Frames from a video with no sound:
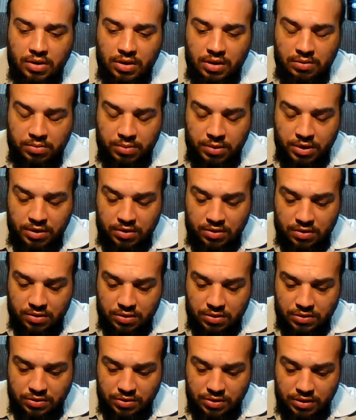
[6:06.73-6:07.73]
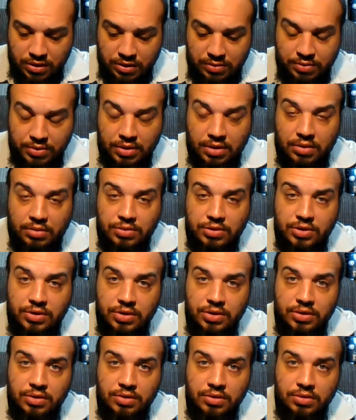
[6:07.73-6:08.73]
and many are asleep, and I'm
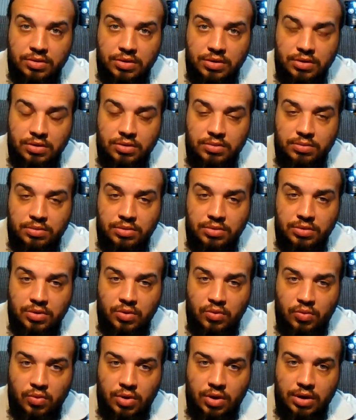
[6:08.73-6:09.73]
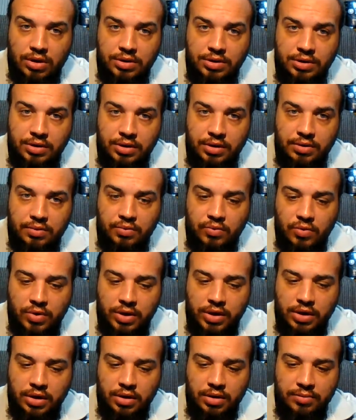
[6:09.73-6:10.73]
still up watching and
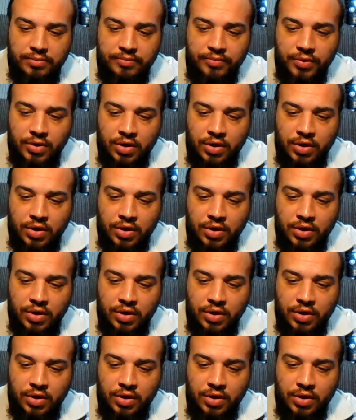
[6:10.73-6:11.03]
waiting